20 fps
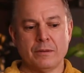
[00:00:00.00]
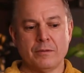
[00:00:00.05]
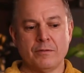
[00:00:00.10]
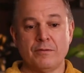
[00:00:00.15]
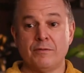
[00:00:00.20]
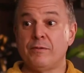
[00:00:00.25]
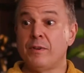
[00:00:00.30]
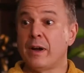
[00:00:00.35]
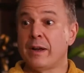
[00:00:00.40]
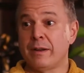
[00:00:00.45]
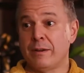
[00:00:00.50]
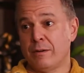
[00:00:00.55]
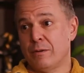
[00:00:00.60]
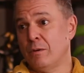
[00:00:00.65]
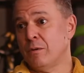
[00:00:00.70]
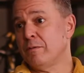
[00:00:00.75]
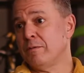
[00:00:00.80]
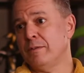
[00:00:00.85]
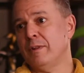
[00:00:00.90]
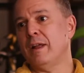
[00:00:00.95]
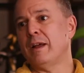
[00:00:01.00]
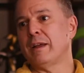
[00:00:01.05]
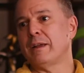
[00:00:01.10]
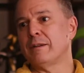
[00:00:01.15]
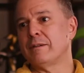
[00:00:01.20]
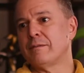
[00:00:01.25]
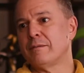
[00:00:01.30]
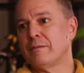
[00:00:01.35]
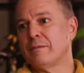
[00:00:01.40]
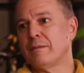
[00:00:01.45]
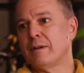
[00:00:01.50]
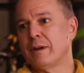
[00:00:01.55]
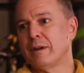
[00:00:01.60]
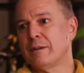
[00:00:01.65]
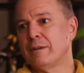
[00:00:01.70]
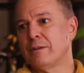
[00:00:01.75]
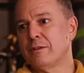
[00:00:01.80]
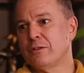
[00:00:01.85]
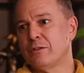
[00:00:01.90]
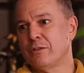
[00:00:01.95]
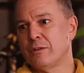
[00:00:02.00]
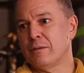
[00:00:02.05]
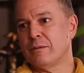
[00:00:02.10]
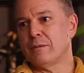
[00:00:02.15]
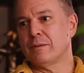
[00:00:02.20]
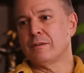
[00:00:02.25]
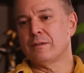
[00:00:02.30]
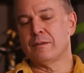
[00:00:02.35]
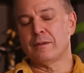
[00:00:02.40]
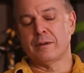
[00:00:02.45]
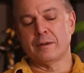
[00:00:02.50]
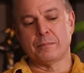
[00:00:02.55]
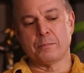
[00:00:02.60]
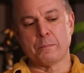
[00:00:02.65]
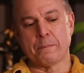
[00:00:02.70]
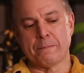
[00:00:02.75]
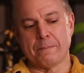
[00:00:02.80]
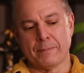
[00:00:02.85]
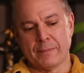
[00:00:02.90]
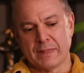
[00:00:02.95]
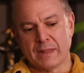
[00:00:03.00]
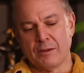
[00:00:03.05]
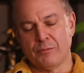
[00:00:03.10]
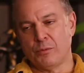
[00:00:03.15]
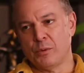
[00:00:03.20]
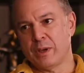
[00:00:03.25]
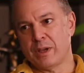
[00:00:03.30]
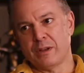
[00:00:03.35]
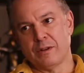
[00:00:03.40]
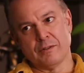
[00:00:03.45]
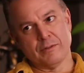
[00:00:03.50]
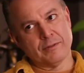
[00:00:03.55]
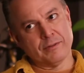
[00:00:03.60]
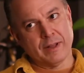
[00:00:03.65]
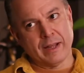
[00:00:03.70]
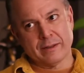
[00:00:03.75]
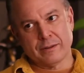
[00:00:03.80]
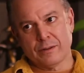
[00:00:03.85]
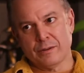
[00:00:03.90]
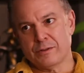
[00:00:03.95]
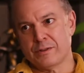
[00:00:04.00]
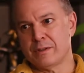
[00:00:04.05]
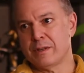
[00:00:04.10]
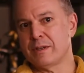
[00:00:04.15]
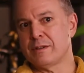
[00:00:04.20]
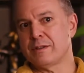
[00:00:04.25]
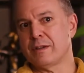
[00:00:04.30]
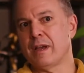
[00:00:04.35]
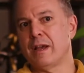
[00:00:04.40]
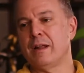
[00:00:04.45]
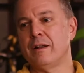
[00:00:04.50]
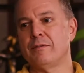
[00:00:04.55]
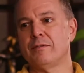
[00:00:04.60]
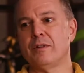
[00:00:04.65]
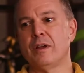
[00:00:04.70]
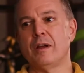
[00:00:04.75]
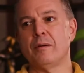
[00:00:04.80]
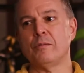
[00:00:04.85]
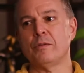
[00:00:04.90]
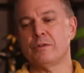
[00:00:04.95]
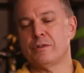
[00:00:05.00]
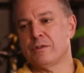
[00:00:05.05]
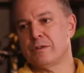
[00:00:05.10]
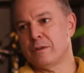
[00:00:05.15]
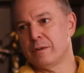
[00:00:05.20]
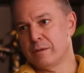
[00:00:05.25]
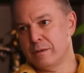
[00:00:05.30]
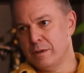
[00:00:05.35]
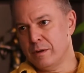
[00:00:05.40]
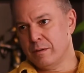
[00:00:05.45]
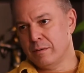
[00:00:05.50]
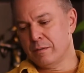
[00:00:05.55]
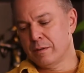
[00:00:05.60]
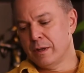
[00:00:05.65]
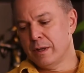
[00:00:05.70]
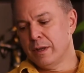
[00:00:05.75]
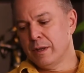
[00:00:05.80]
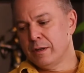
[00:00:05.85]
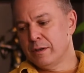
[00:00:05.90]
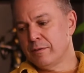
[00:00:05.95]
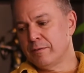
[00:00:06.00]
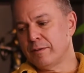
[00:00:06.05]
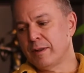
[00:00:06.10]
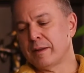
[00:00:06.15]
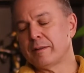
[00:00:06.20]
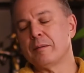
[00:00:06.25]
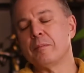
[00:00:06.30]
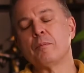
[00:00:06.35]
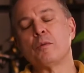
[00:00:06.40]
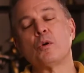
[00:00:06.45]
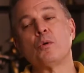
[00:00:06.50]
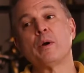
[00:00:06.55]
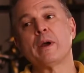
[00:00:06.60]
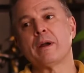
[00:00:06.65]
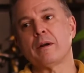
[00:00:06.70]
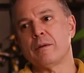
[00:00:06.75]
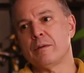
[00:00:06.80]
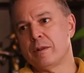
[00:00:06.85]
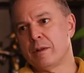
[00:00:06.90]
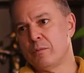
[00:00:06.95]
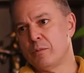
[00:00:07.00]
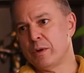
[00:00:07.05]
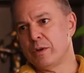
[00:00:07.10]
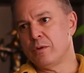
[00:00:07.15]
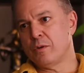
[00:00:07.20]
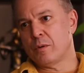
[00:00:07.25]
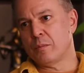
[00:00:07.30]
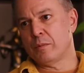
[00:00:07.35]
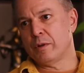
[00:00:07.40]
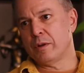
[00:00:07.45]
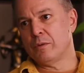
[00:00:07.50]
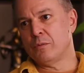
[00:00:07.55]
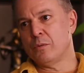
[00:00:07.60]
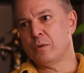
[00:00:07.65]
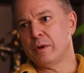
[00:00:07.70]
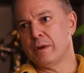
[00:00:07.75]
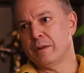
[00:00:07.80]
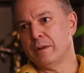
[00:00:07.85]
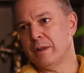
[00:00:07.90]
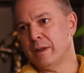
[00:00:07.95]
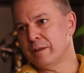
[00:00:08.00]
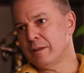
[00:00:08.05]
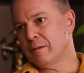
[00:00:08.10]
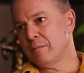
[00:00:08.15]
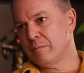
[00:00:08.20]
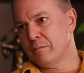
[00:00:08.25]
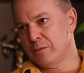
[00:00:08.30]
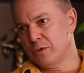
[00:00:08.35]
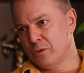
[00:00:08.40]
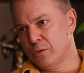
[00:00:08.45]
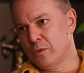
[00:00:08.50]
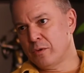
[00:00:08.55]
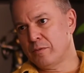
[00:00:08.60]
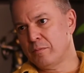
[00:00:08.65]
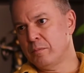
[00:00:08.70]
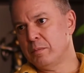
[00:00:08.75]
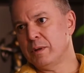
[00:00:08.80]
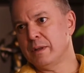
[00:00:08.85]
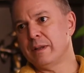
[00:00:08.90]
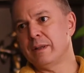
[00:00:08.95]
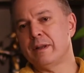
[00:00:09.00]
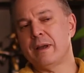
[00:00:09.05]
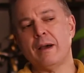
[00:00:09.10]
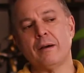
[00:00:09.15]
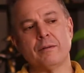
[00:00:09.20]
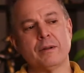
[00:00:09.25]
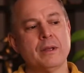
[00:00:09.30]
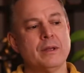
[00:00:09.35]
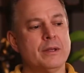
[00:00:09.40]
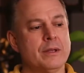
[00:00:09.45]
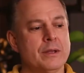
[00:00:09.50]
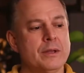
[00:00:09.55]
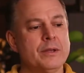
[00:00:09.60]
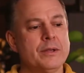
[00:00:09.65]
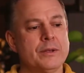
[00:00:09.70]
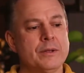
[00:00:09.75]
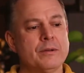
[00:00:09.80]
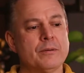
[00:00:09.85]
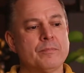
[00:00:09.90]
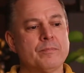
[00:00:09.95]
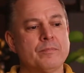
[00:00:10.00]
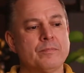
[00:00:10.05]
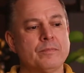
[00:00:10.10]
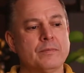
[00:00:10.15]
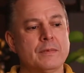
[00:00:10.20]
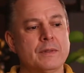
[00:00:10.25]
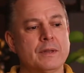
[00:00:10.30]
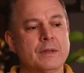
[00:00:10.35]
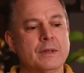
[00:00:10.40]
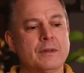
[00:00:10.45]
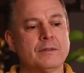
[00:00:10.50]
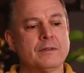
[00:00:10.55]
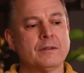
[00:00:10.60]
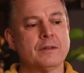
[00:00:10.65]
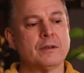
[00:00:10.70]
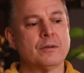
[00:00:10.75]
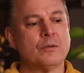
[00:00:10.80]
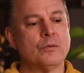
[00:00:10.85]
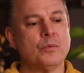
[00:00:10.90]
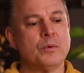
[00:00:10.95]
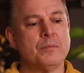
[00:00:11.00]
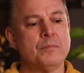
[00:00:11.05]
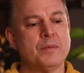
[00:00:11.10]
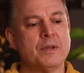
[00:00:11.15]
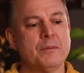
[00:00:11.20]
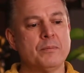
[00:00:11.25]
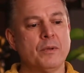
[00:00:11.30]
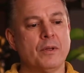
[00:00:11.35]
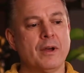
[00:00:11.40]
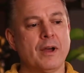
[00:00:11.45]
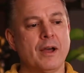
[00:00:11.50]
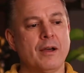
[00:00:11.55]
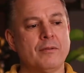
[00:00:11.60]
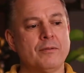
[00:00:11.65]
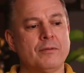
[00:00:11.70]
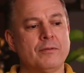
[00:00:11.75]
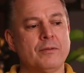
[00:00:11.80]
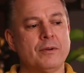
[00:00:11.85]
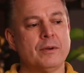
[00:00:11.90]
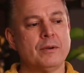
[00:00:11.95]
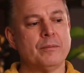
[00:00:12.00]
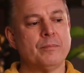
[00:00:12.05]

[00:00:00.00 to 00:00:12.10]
fight or flight, right? So it's like, if we can deflect those things ahead of time, or, deflect them quicker than we normally would, and let them sort of bleed out. It's like when people have